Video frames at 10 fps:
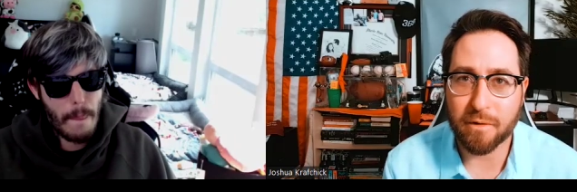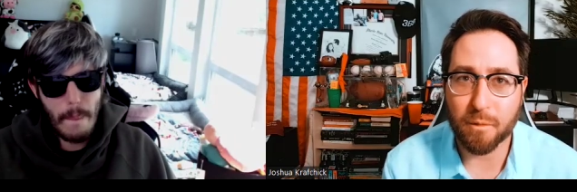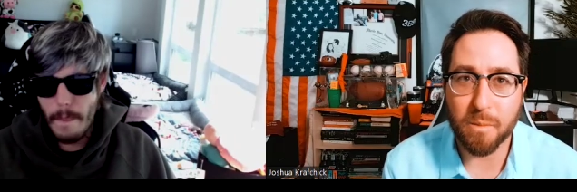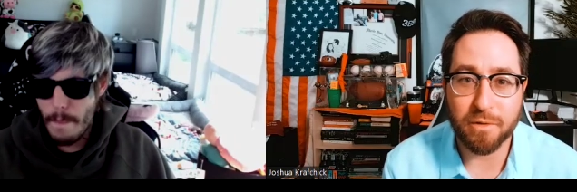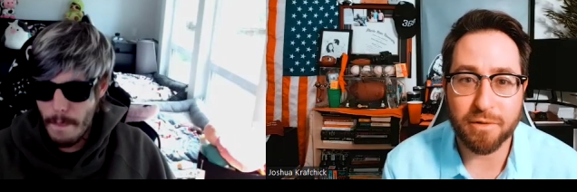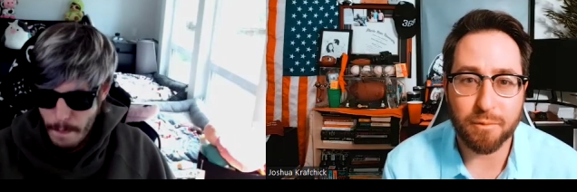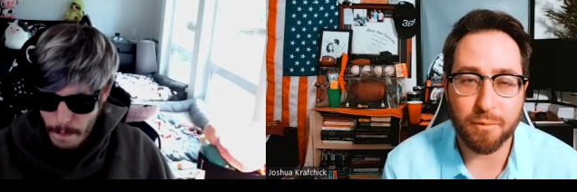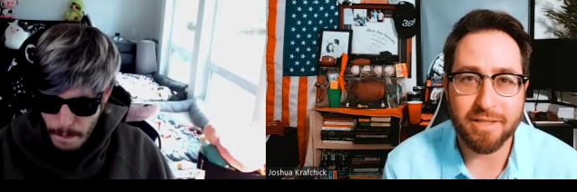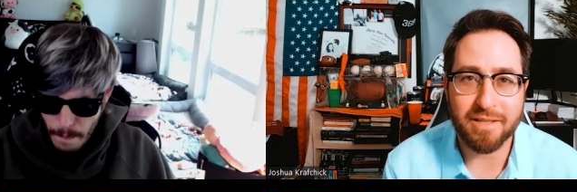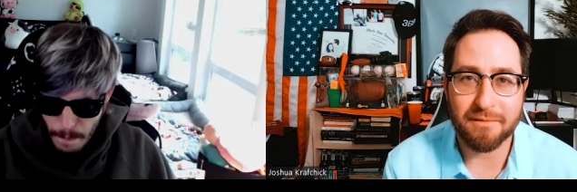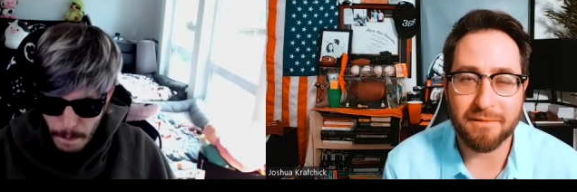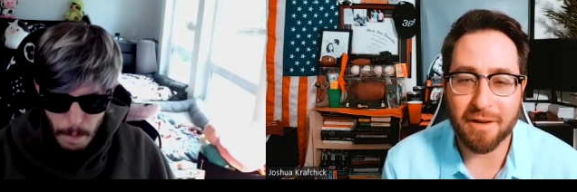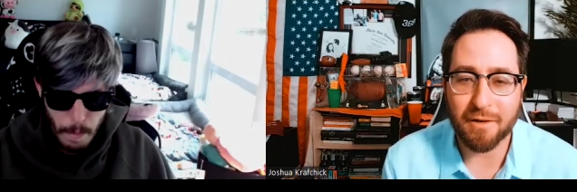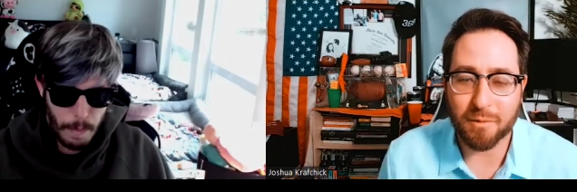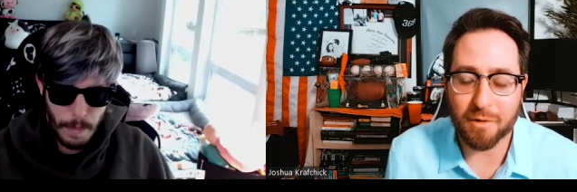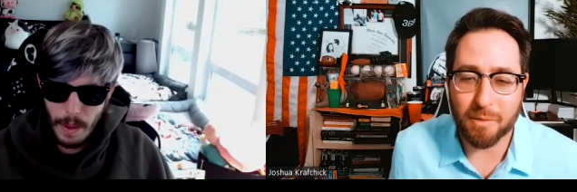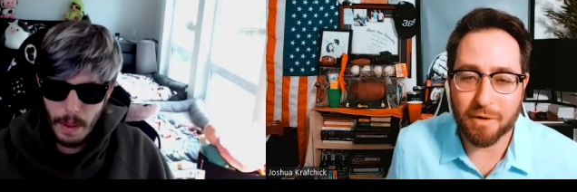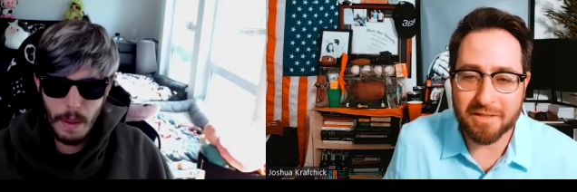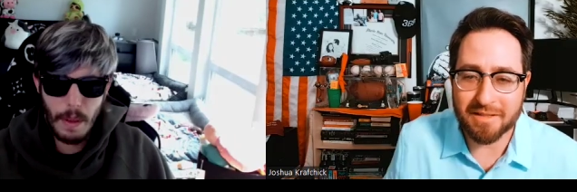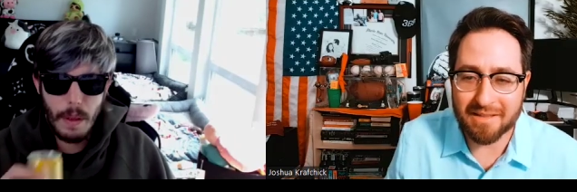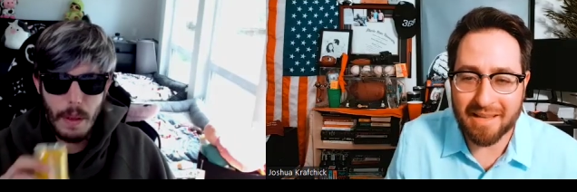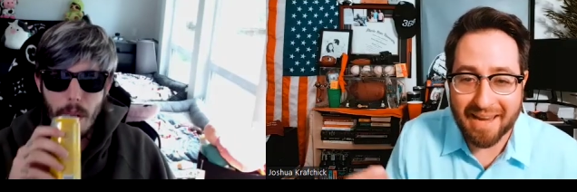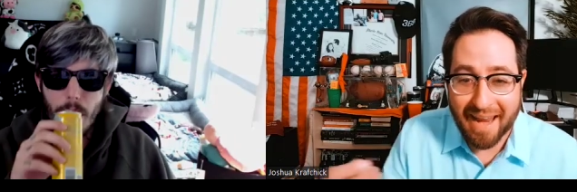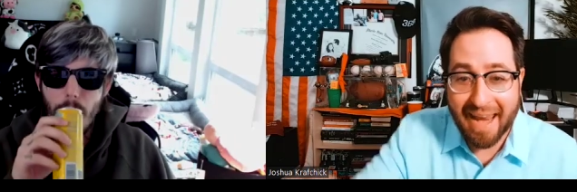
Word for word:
Speaker 1: of your most recent videos where the person like